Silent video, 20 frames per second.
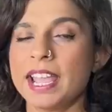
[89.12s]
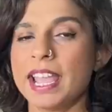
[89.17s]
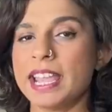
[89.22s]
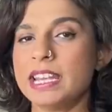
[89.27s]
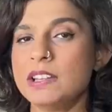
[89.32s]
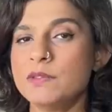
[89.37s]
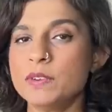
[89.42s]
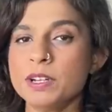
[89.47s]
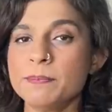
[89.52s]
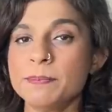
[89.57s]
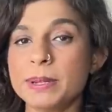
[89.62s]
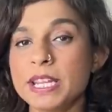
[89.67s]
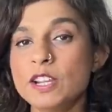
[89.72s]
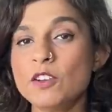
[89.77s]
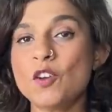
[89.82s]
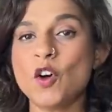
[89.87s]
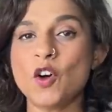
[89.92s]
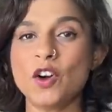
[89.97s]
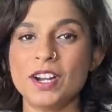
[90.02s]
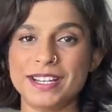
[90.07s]
Anyone being
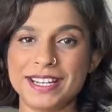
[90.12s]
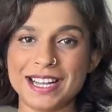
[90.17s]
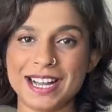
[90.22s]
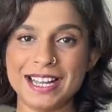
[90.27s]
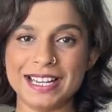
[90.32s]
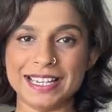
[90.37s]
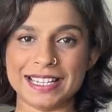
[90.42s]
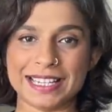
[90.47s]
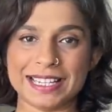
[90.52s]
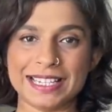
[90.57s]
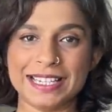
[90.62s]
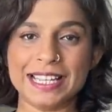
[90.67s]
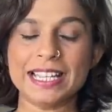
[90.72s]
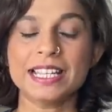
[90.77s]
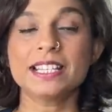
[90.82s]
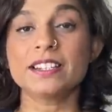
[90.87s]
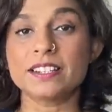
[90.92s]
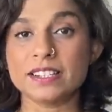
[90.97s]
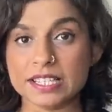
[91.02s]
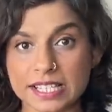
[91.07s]
called darling
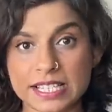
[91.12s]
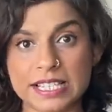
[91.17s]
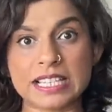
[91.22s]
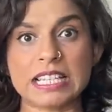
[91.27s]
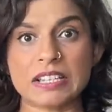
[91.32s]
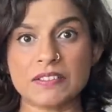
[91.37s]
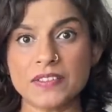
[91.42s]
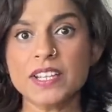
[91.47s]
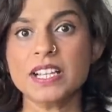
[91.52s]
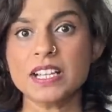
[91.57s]
is receiving